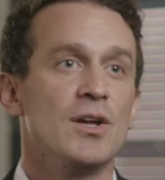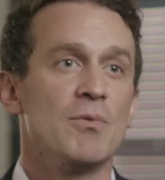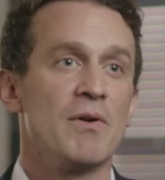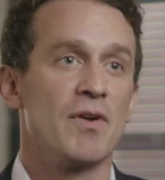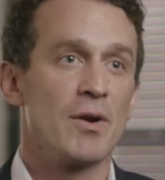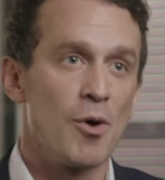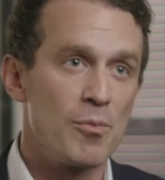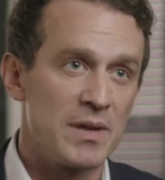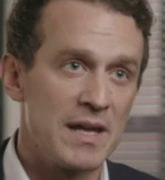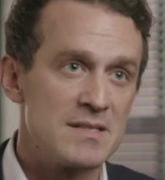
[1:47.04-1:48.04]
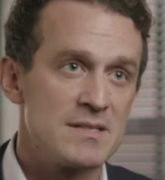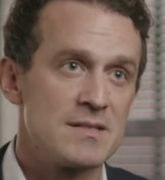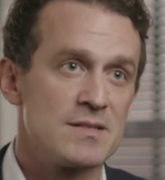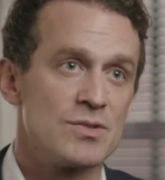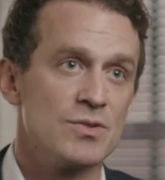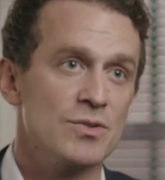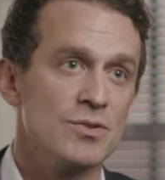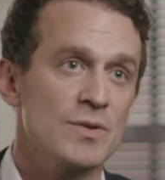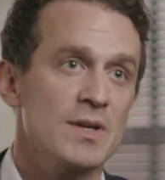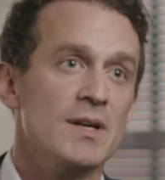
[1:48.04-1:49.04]
We're very well placed
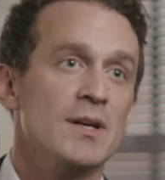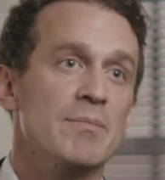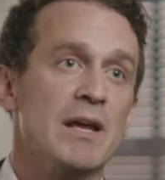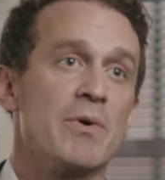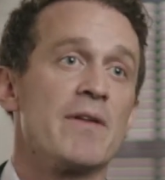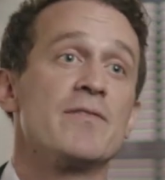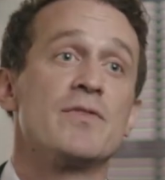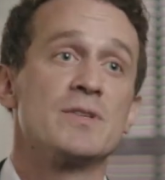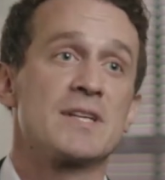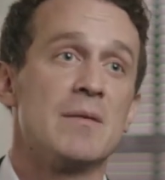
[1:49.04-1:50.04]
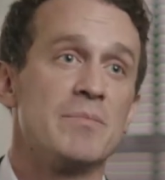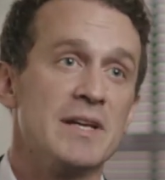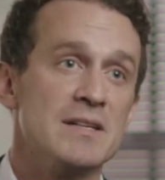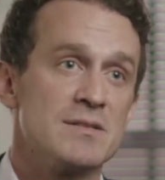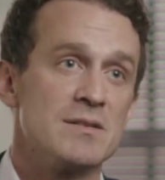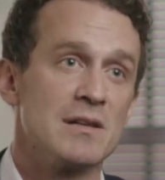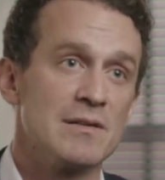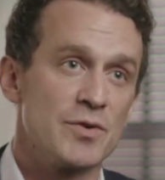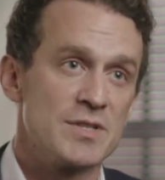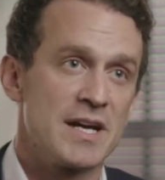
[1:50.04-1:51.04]
to be one of the first companies to
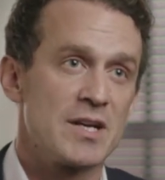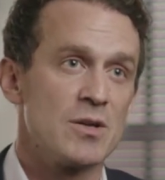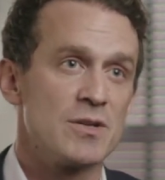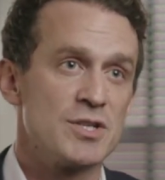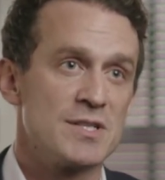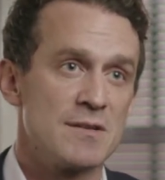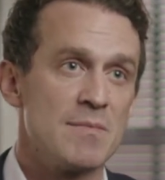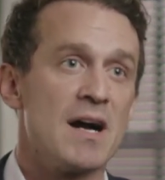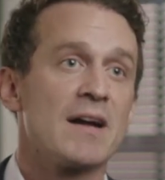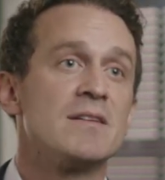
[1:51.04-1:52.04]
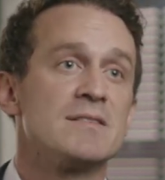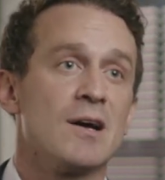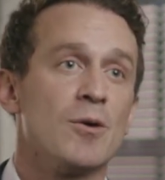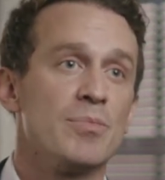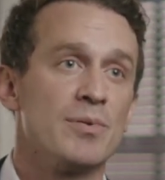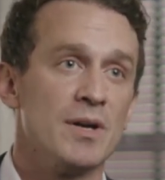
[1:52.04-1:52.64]
deliver a technology to the market to help